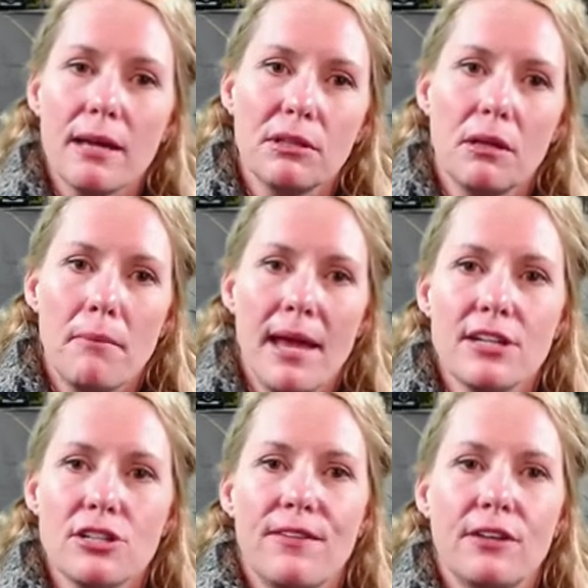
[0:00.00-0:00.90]
able to
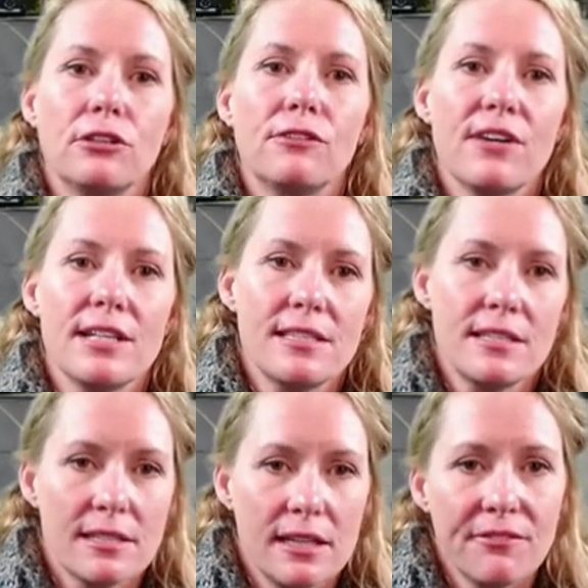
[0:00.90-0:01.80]
match federal funds
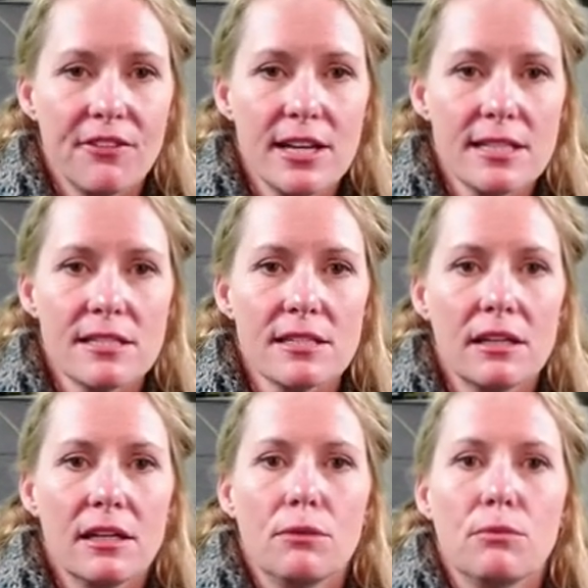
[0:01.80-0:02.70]
to state funds,
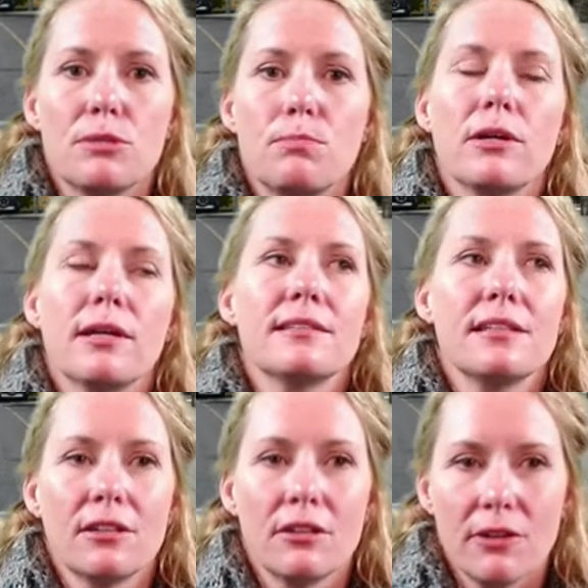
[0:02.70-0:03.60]
which brings
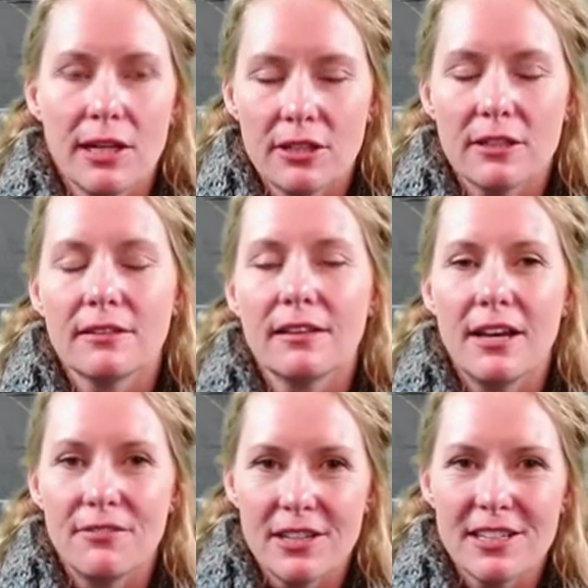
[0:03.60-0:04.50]
in greater
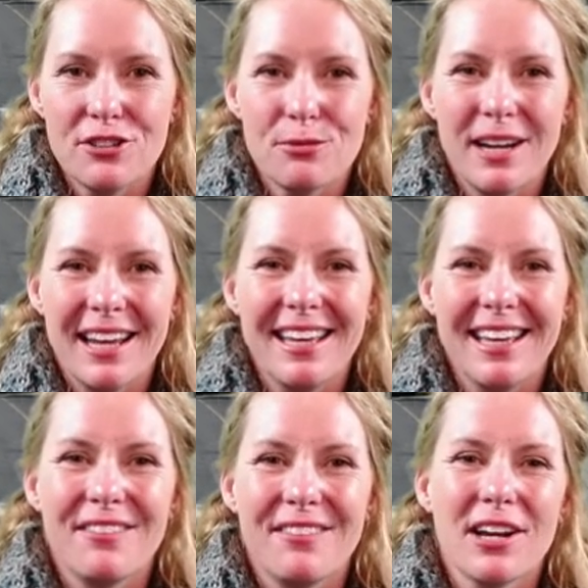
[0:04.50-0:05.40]
leverage, right?
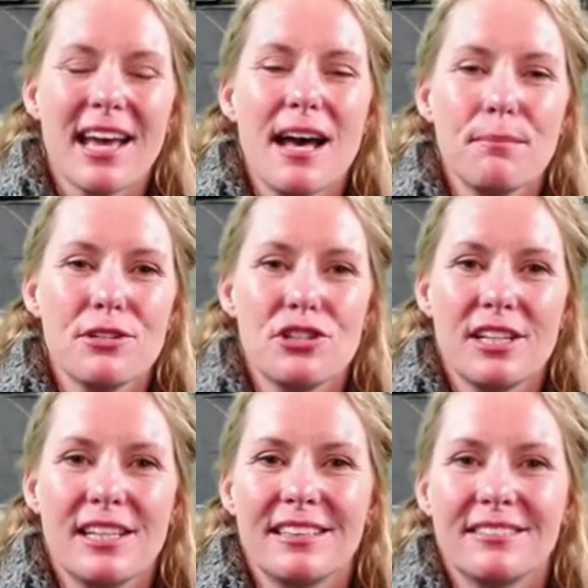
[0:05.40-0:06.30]
And we're
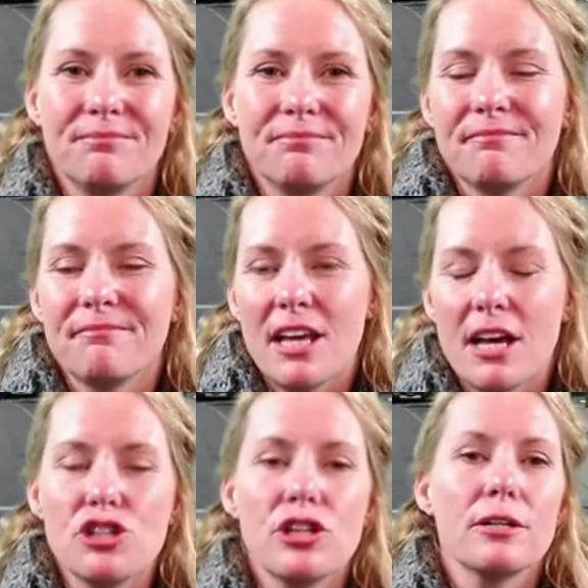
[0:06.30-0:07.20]
accomplishing
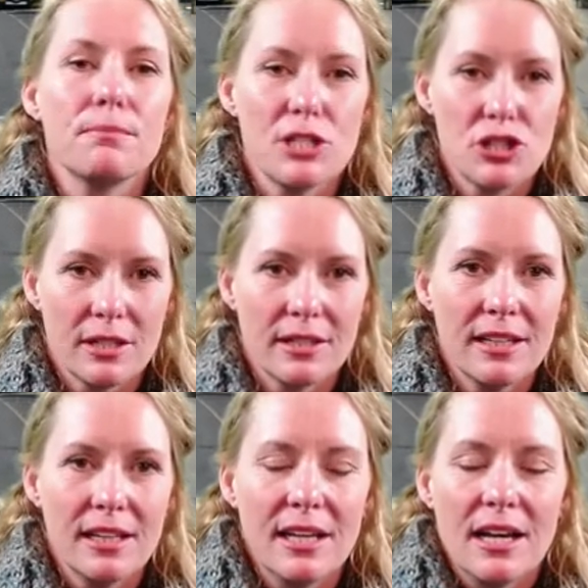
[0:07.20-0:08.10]
a shared mission
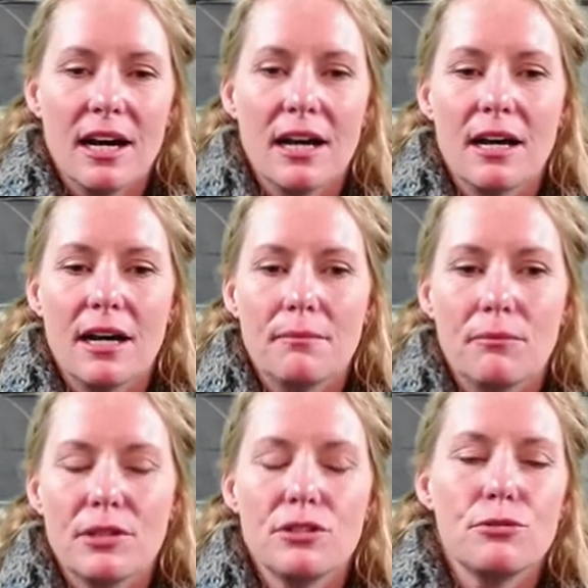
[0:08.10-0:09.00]

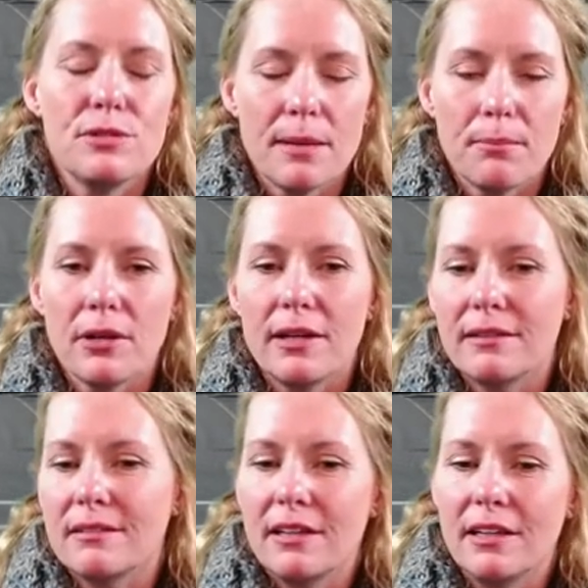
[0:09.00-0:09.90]
um, with two
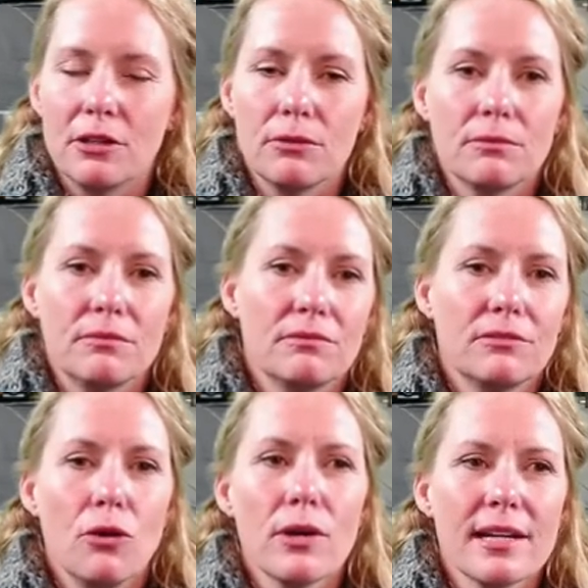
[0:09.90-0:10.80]
separate, you know,
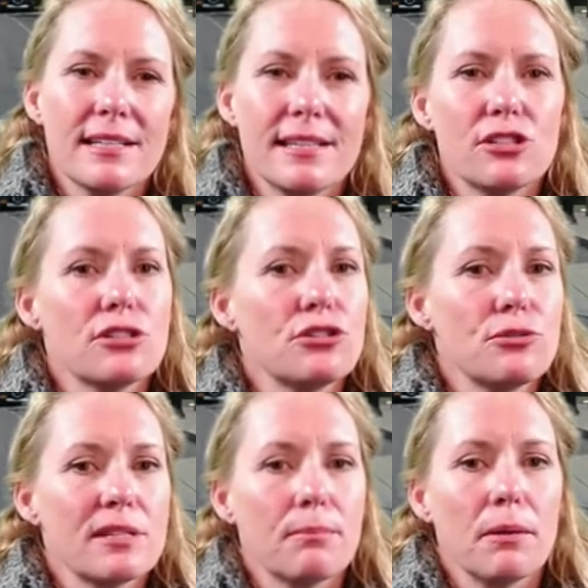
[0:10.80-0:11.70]
organization's
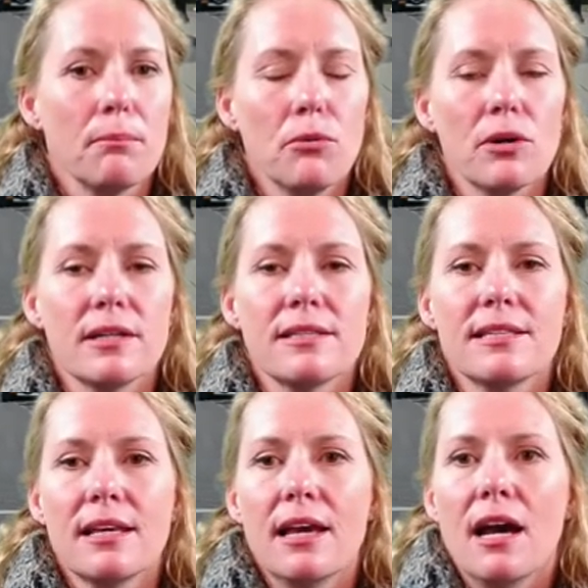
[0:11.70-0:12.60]
two separate boards.